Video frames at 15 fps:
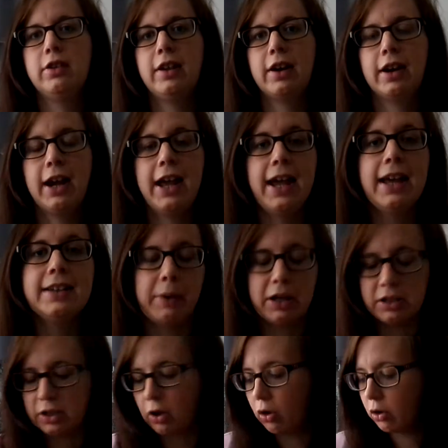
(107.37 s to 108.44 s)
their head
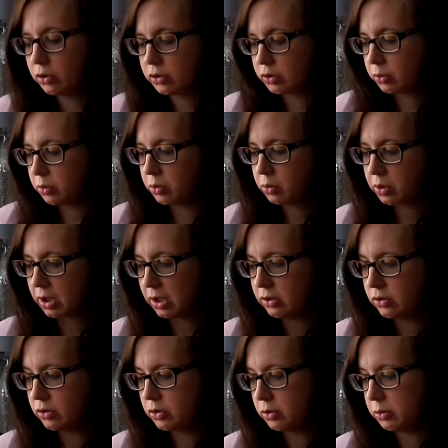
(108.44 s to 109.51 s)
and it also
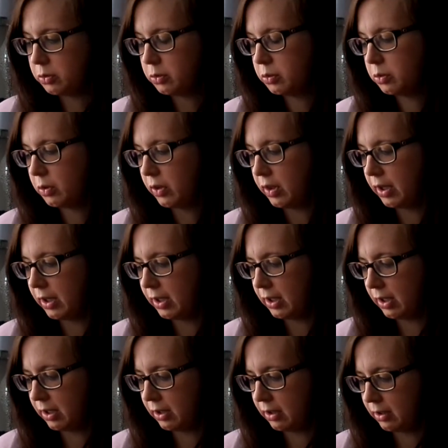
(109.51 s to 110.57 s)
can do
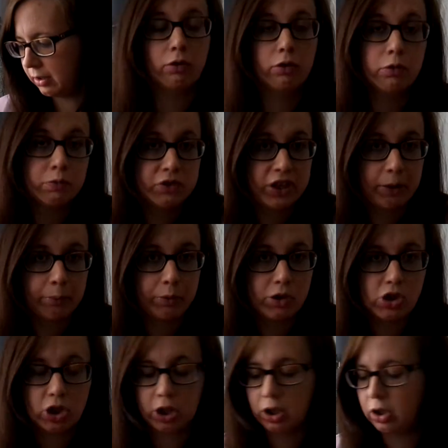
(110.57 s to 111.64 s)
the room
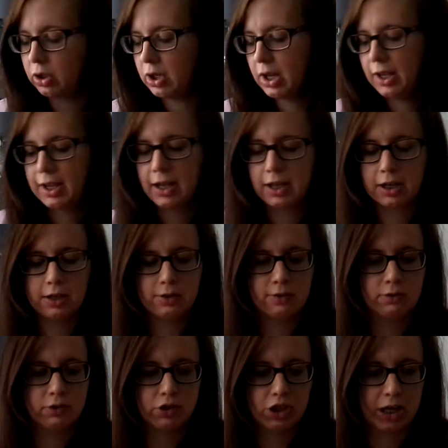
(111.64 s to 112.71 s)
temperature, it
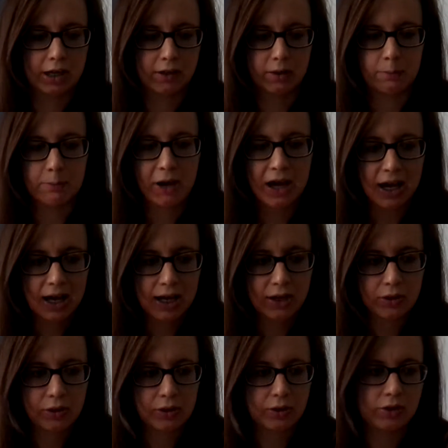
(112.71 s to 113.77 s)
can check the
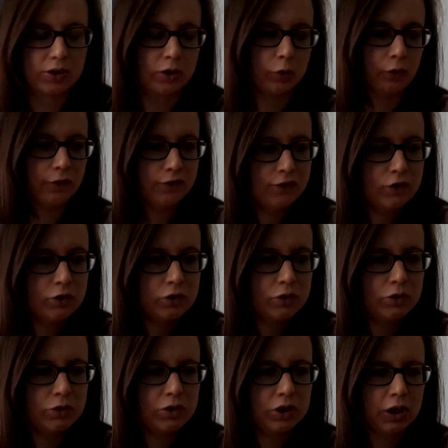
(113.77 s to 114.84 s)
bath you know,
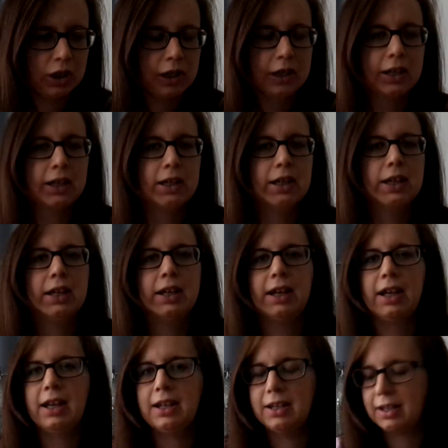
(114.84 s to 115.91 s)
food.
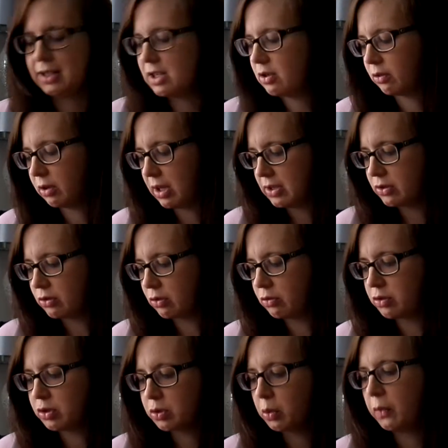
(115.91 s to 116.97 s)
You know, it's
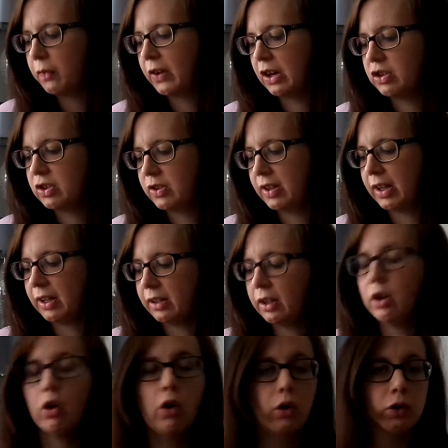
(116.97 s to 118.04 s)
so versatile.
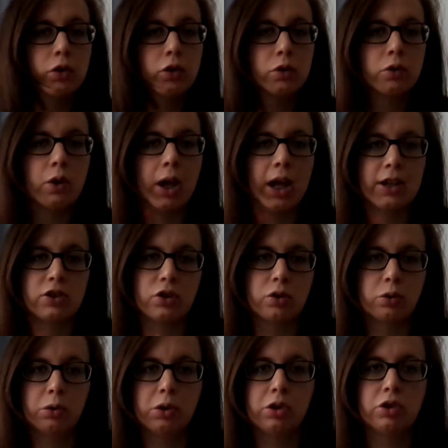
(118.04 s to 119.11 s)
It also uh,
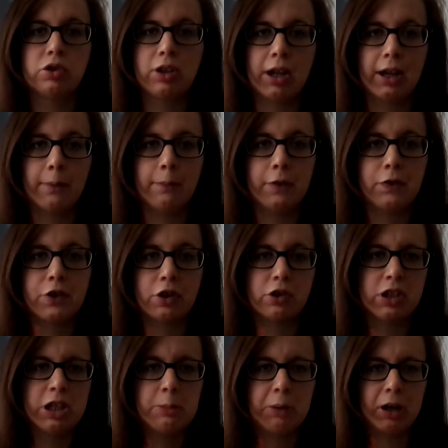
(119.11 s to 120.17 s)
stores, um, if you're
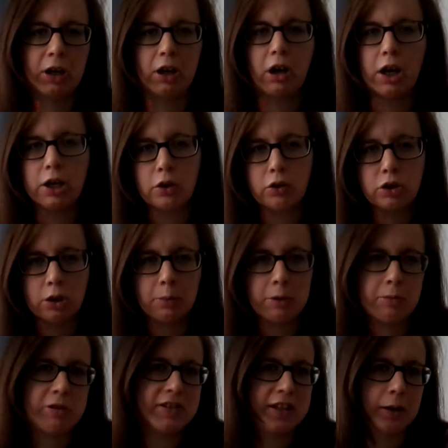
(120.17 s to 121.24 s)
keeping an eye on your
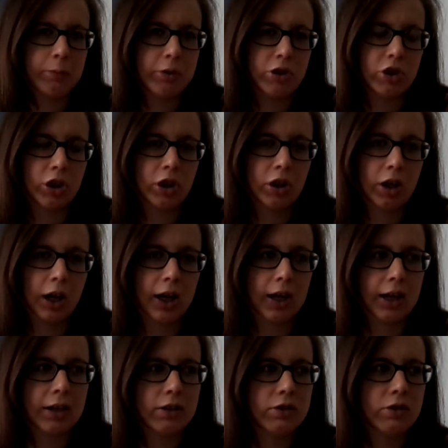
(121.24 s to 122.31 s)
baby's temperature
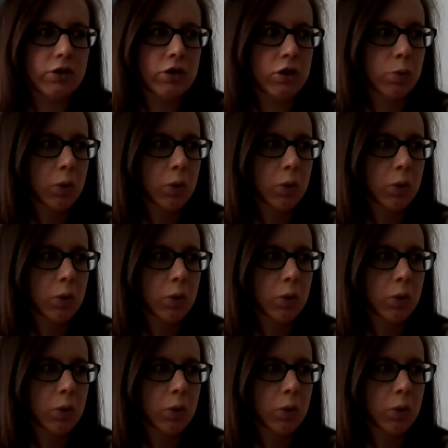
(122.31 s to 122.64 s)
and you